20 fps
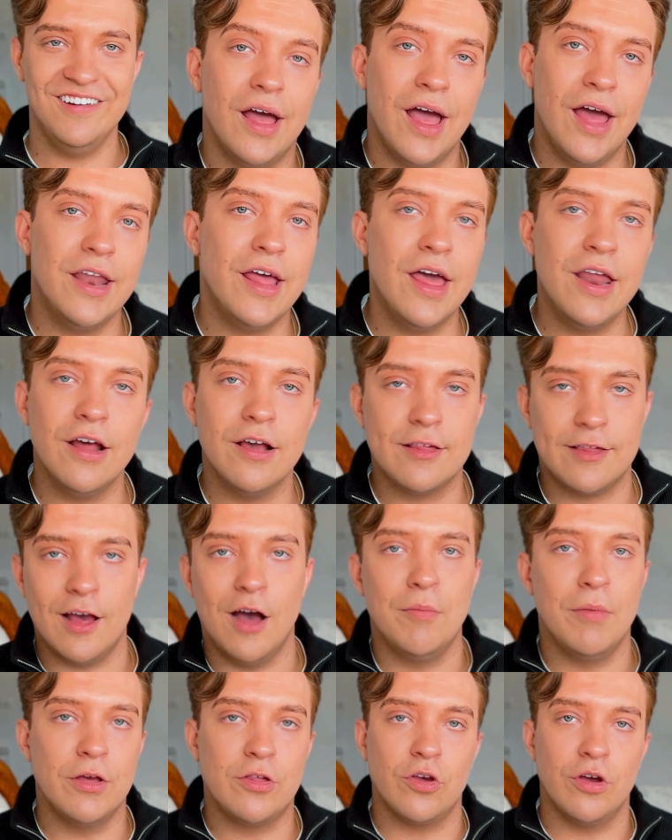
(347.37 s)
And then I sat
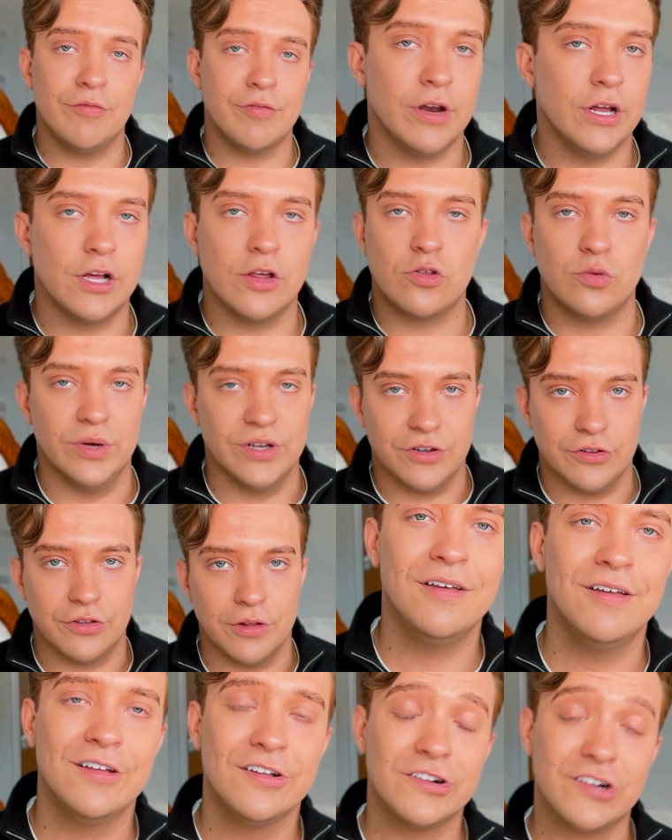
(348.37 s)
on my sofa and I just tweeted
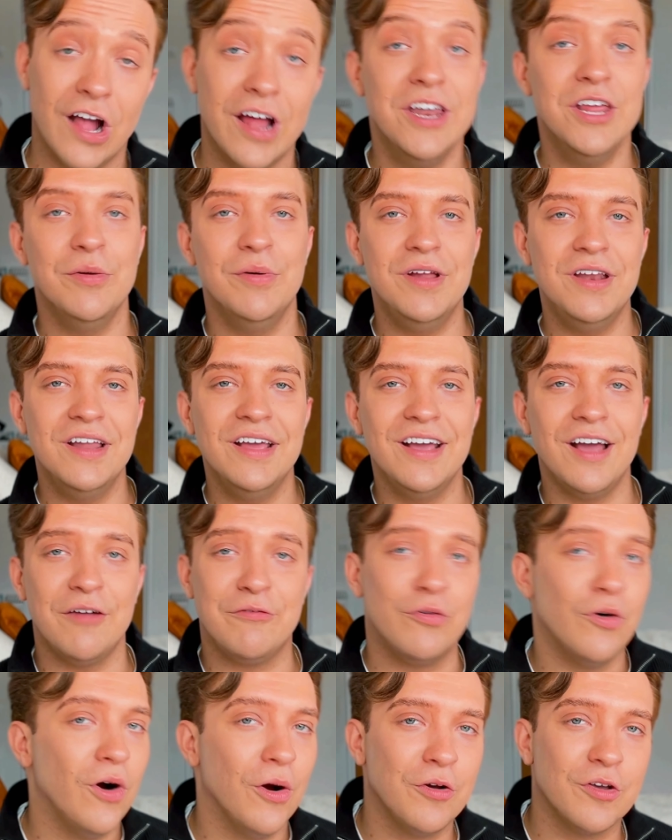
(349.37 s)
them. Genuinely, I
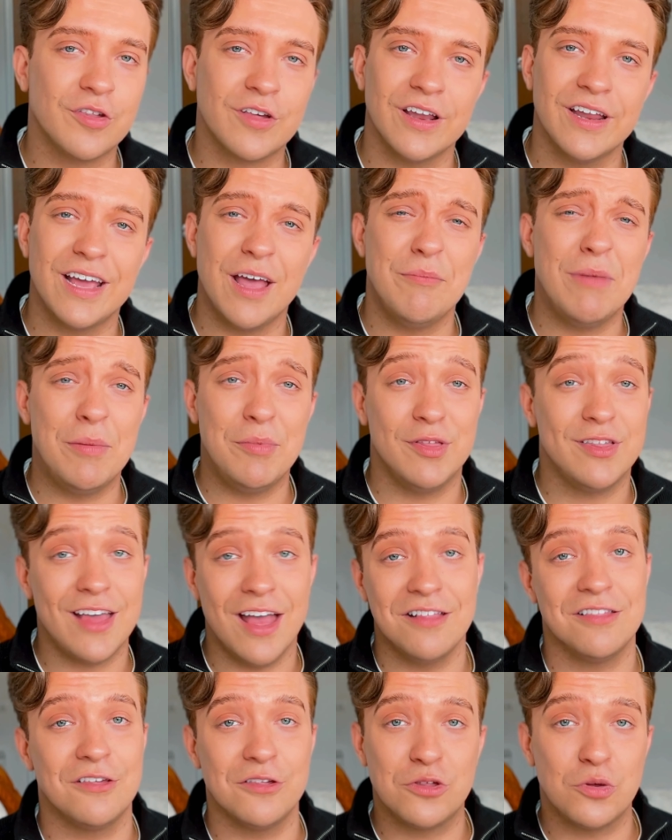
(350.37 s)
thought I was going to get maybe
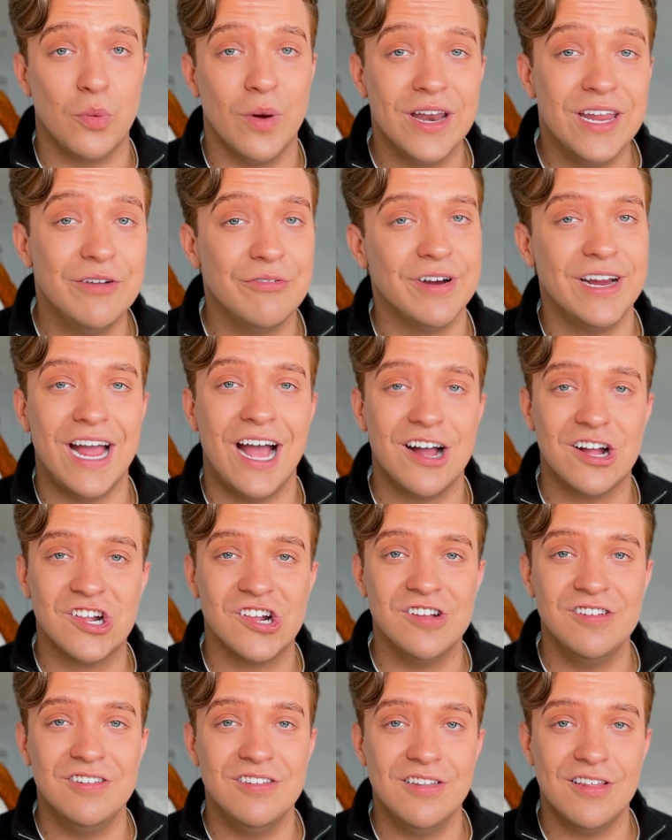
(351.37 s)
10 to 20
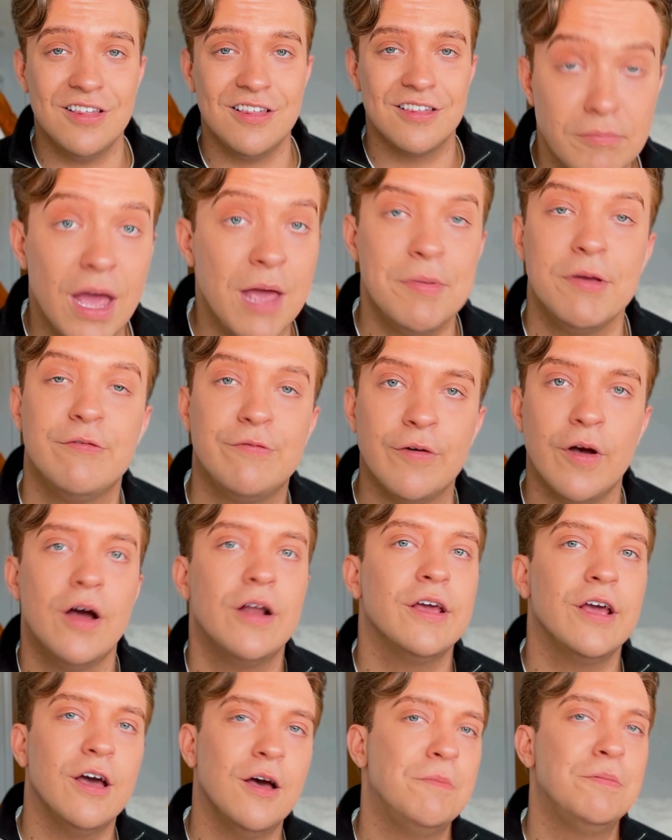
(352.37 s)
reactions, maybe
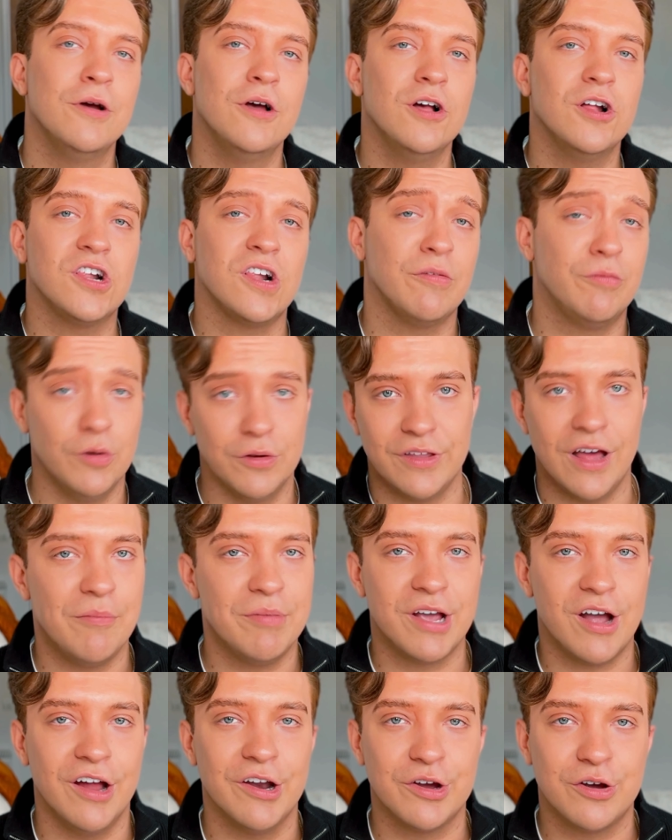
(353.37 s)
30 at a push. I thought that'd
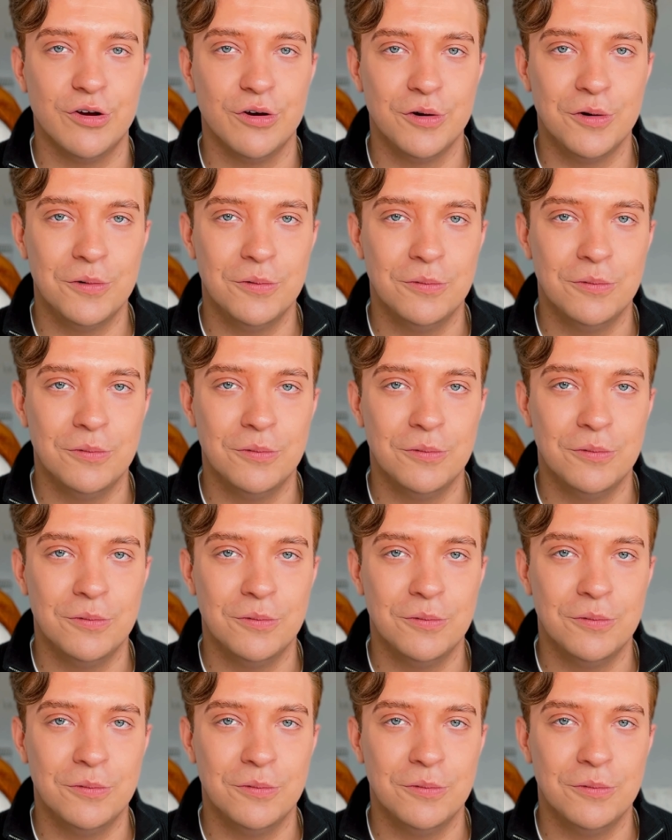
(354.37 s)
be kind of cool.